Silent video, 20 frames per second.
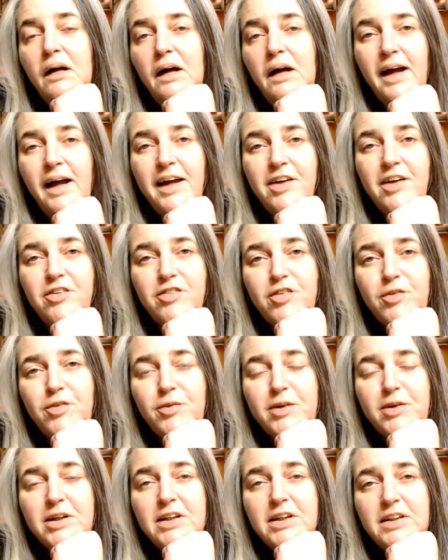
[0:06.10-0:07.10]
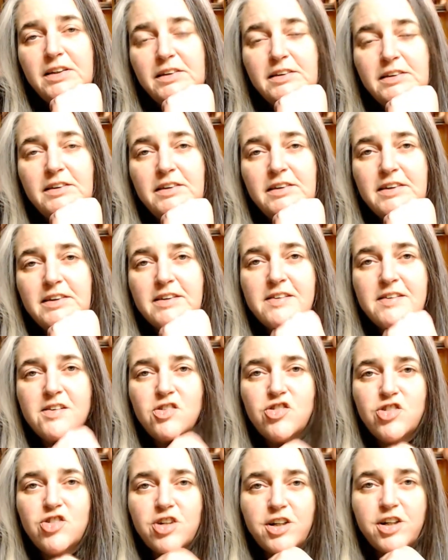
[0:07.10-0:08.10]
everyone, this is
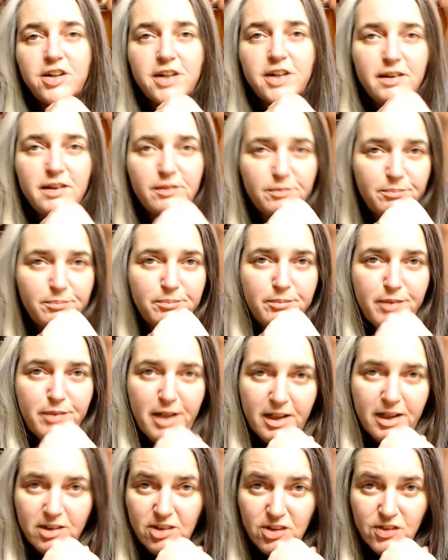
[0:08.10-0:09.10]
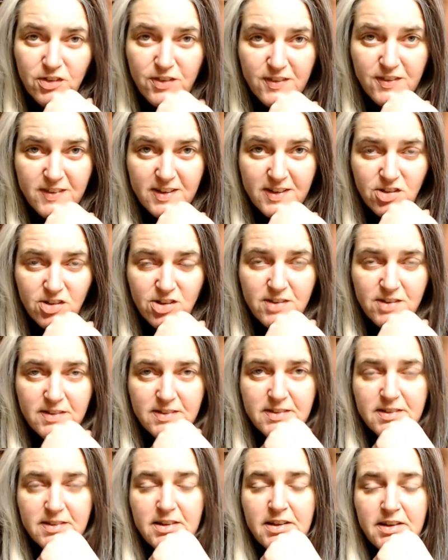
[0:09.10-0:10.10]
Sherry, Practical
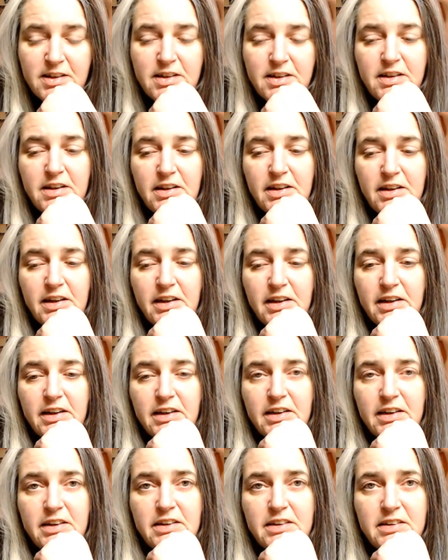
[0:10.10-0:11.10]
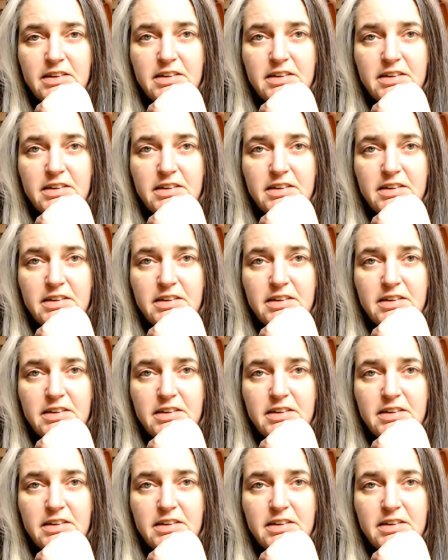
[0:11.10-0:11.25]
Stitches, and